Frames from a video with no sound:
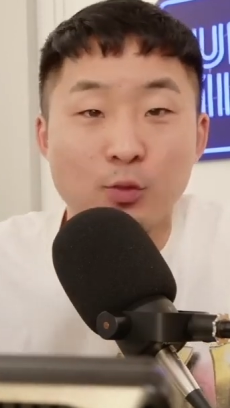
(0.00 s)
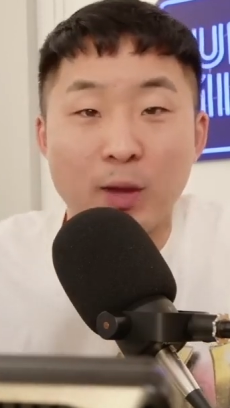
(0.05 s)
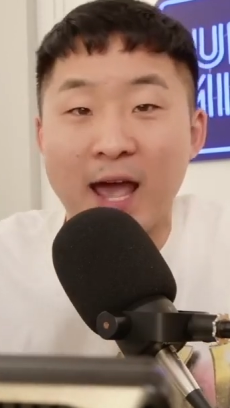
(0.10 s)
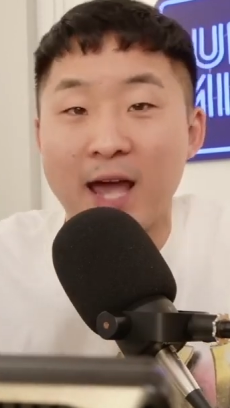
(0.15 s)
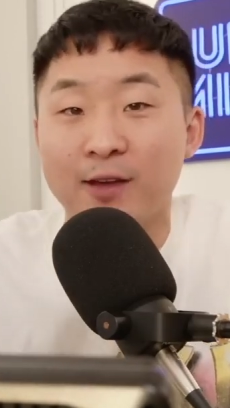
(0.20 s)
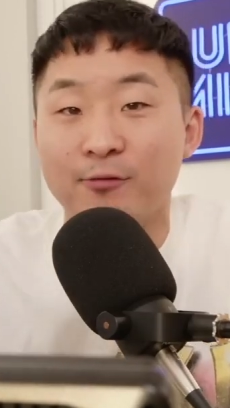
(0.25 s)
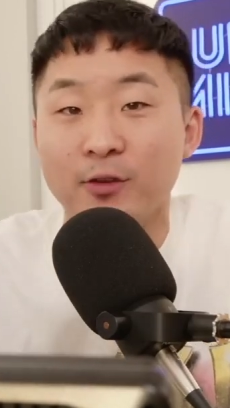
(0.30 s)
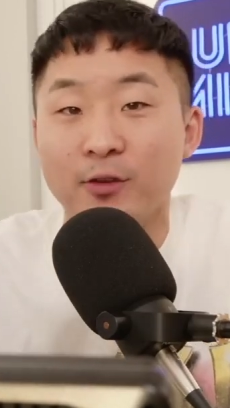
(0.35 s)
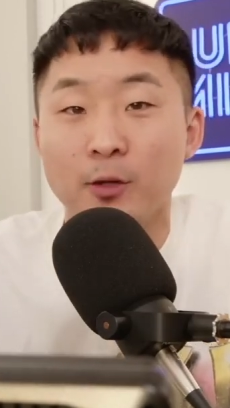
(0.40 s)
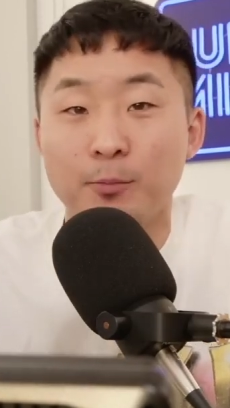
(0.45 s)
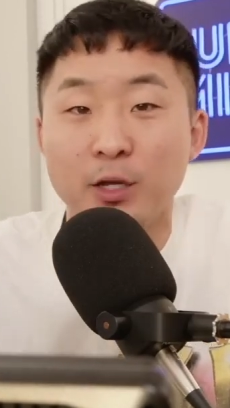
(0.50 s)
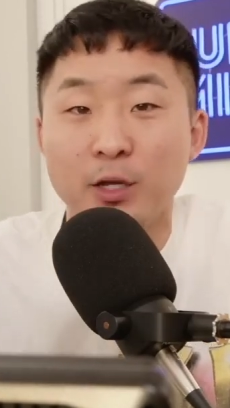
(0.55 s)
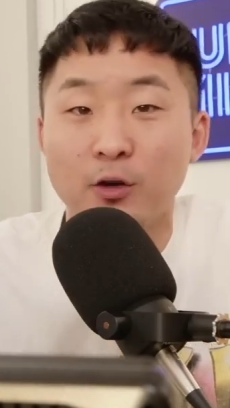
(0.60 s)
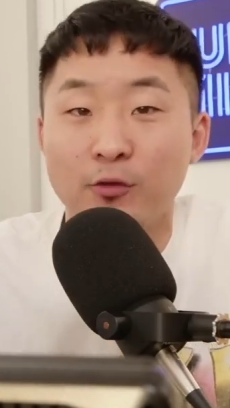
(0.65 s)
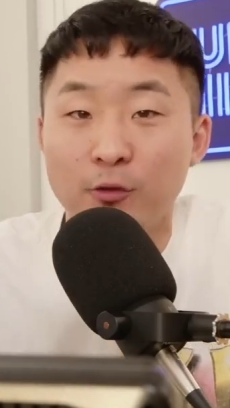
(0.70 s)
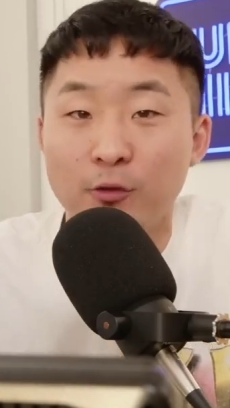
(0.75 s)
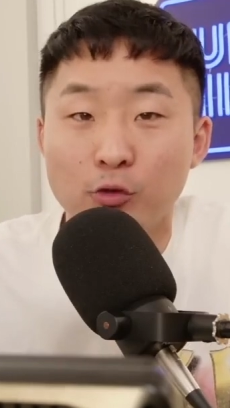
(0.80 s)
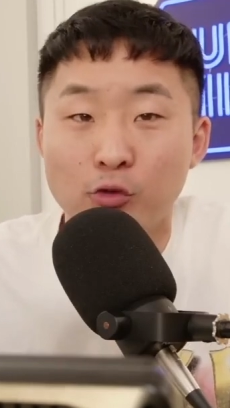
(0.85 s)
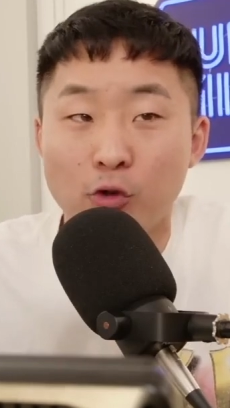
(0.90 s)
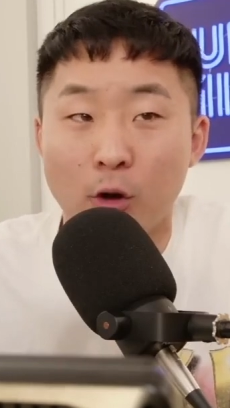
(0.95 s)
We had Filipino
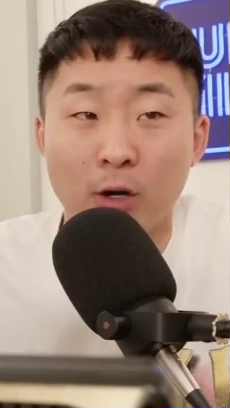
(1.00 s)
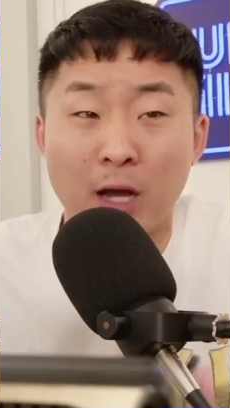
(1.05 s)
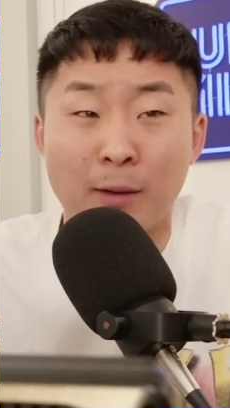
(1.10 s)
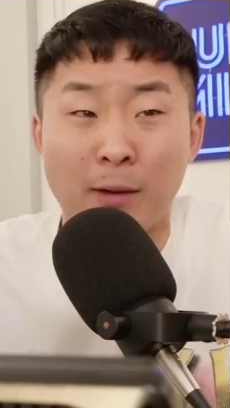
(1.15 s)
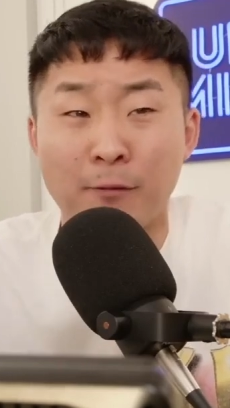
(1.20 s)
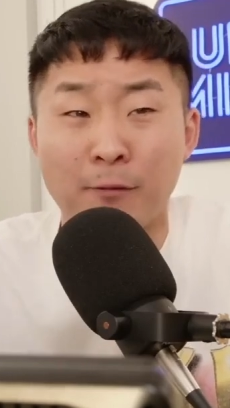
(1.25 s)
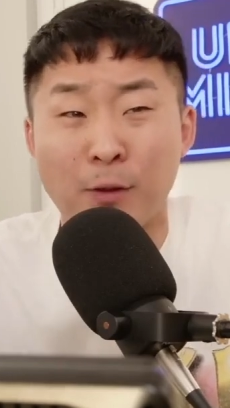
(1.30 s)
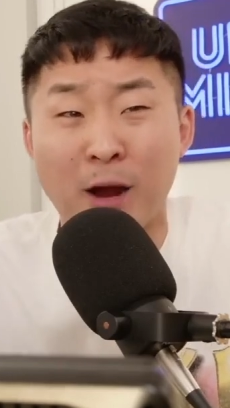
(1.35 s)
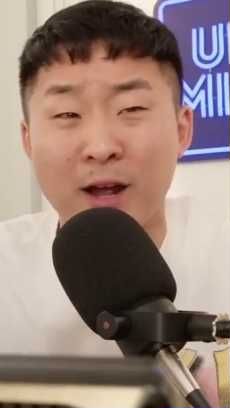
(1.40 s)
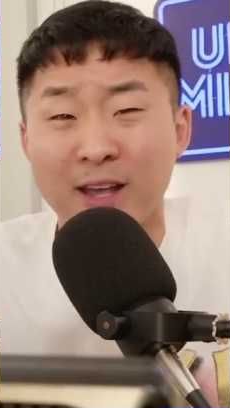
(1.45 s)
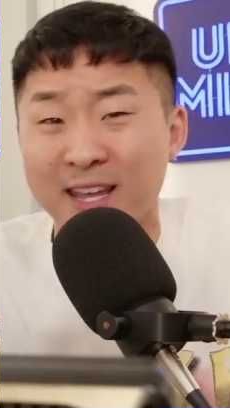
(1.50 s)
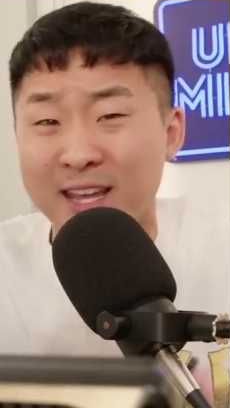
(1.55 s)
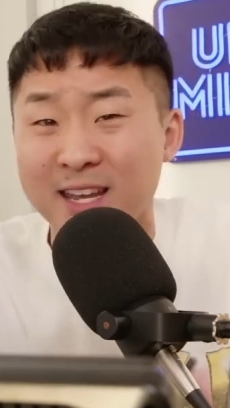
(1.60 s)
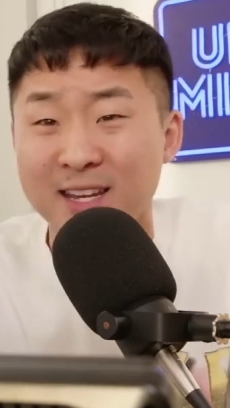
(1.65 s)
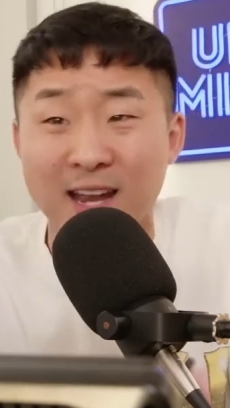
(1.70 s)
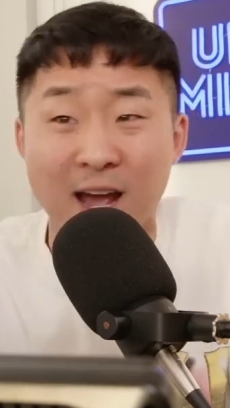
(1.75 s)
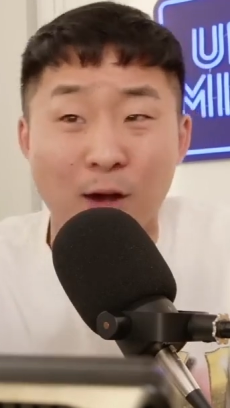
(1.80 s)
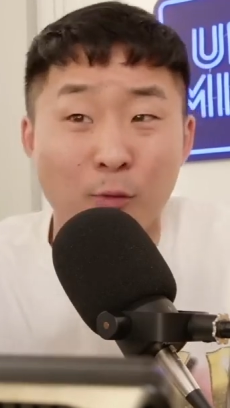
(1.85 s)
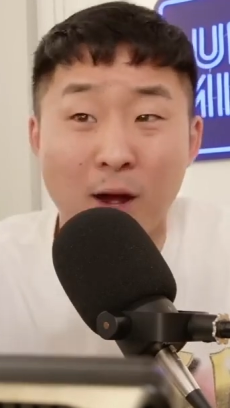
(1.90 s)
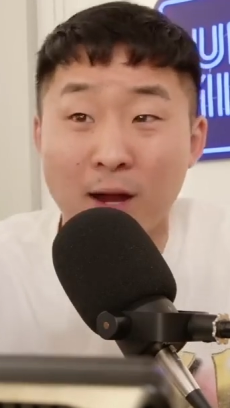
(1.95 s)
food growing up. I've probably
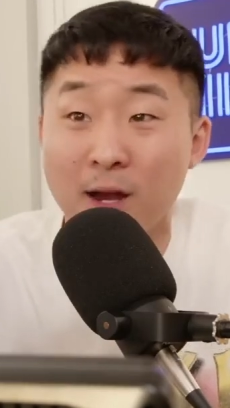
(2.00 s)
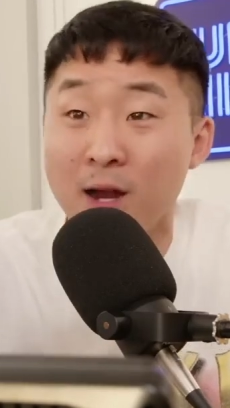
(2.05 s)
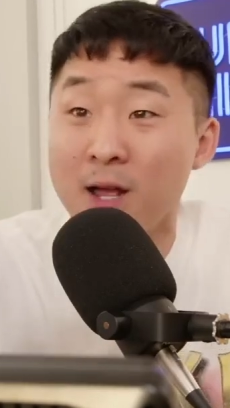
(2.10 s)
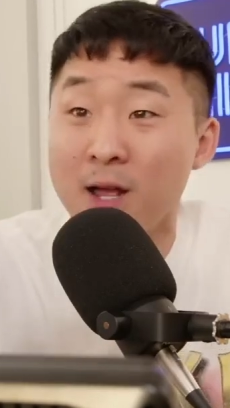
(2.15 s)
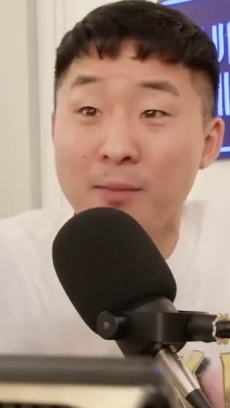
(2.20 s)
eaten at